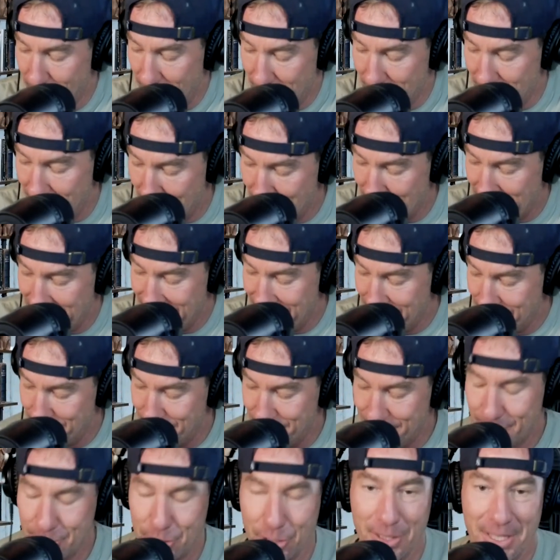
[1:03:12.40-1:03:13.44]
Remy,
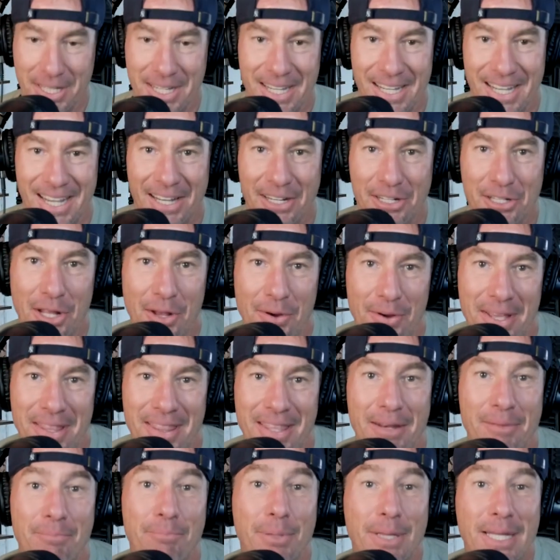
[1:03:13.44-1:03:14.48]
Julia, and Chloe,
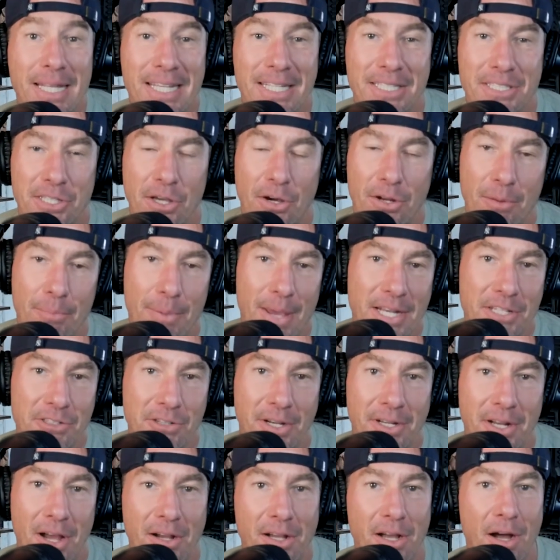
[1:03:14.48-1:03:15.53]
then please go to
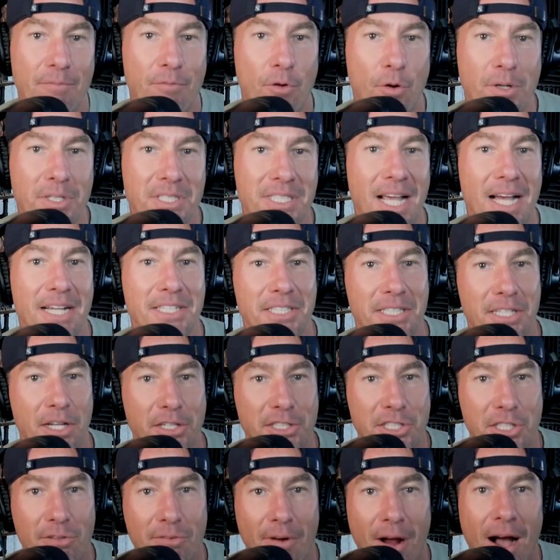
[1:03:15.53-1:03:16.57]

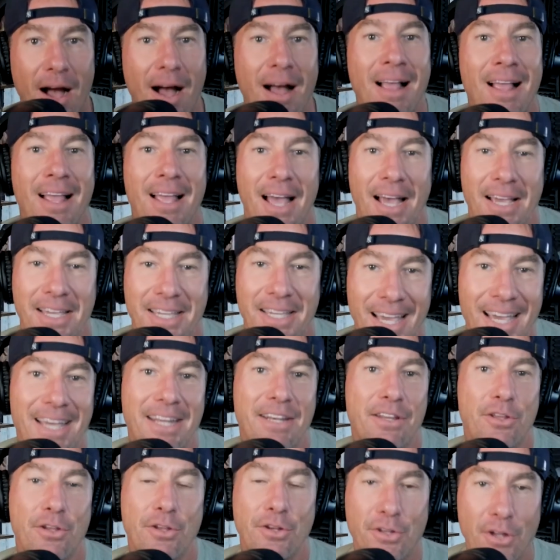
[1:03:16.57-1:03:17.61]
patreon.com/theologianraw.
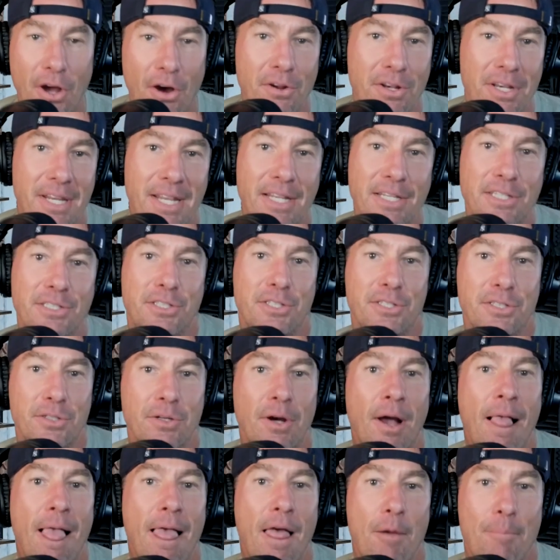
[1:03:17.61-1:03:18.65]
Again, you don't need
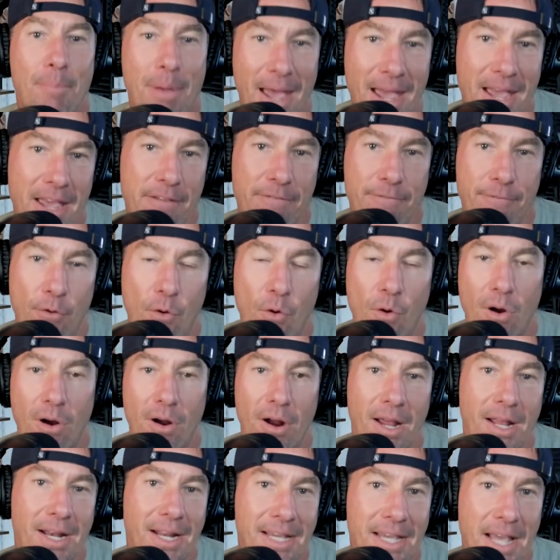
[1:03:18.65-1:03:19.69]
to pay
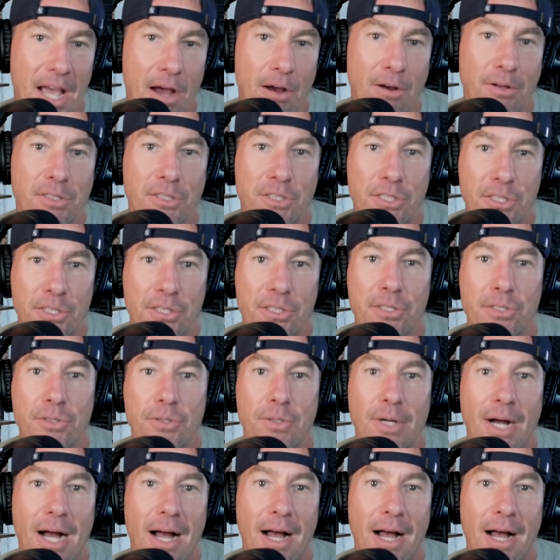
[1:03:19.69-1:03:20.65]
for an account to